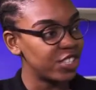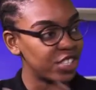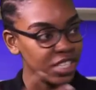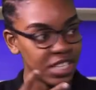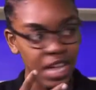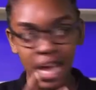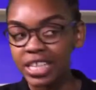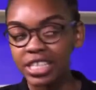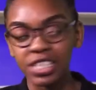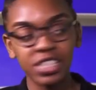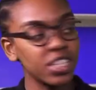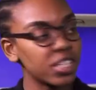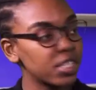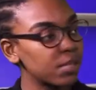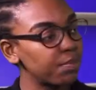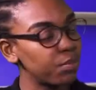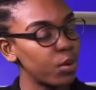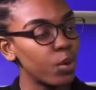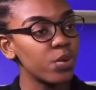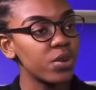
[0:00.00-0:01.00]
I just
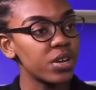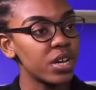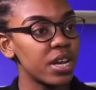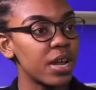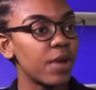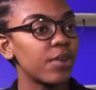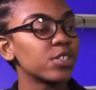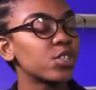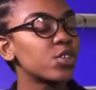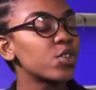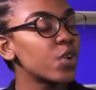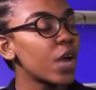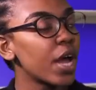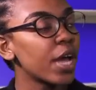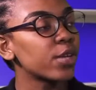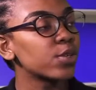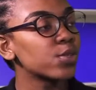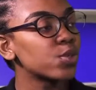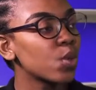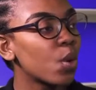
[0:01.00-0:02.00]
exploded and I was
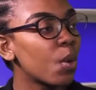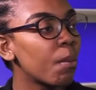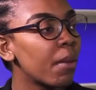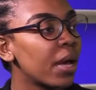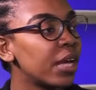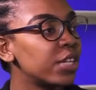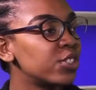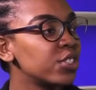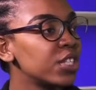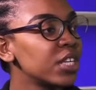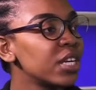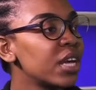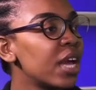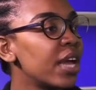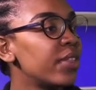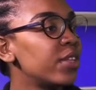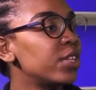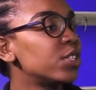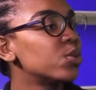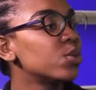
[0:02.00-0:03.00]
crying so much, and
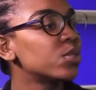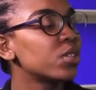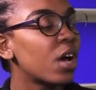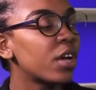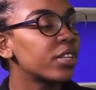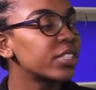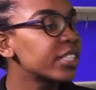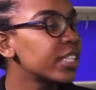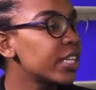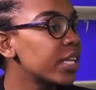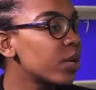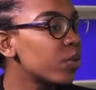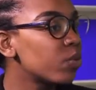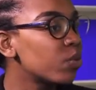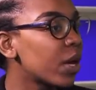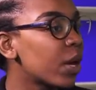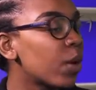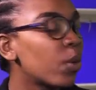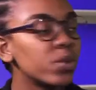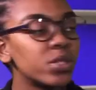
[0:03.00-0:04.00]
then she was asking
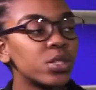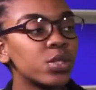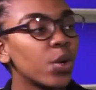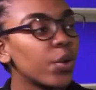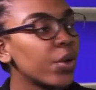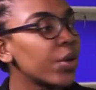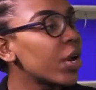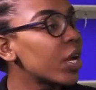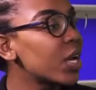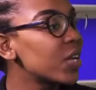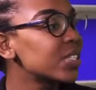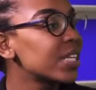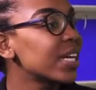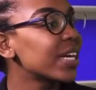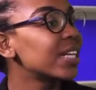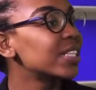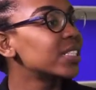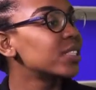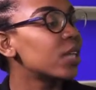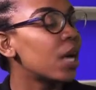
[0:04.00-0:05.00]
like, what's going on? I was like,
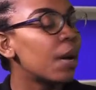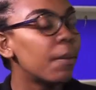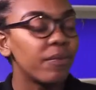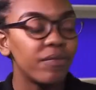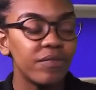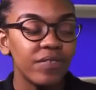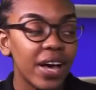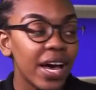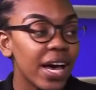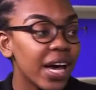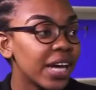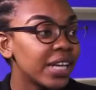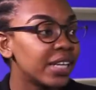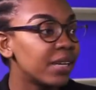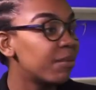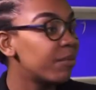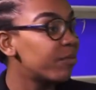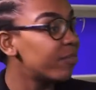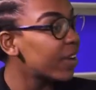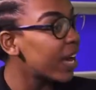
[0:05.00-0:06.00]
I'm
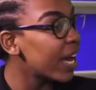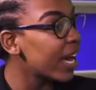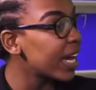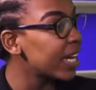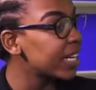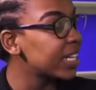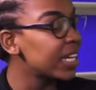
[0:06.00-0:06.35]
fine.